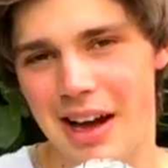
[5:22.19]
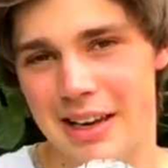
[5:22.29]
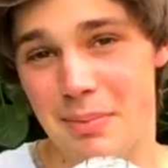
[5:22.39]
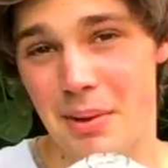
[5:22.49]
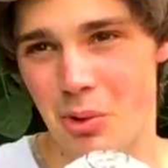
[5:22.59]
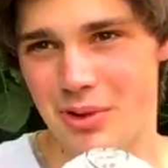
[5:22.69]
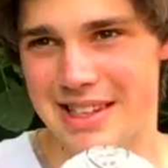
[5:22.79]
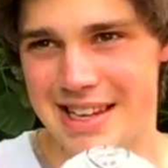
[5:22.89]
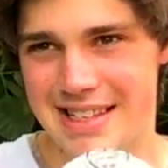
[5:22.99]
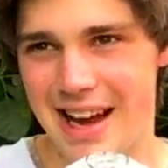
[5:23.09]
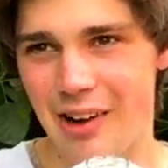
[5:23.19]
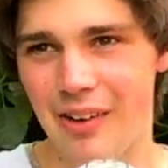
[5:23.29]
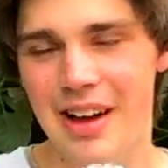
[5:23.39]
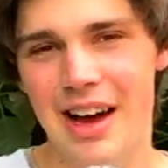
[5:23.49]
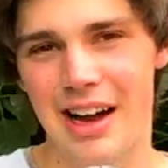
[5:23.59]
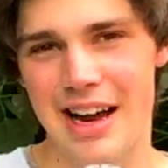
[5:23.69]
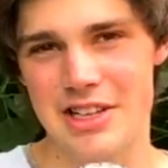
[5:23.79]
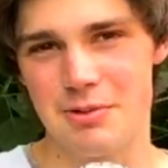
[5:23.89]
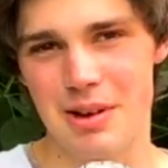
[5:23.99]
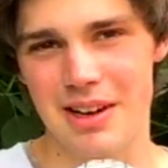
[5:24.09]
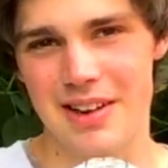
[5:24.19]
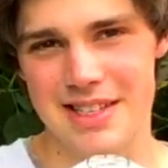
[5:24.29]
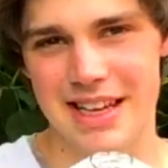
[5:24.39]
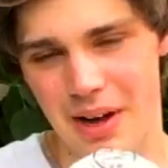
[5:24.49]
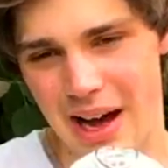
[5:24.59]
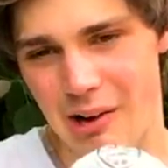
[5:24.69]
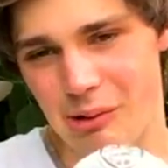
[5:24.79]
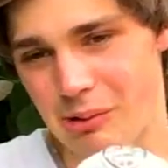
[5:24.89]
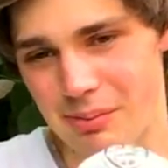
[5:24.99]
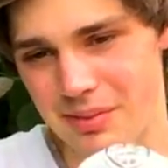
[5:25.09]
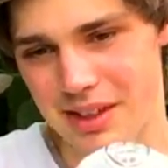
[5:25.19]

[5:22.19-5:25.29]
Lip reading: in a bit more detail and actually realizing how,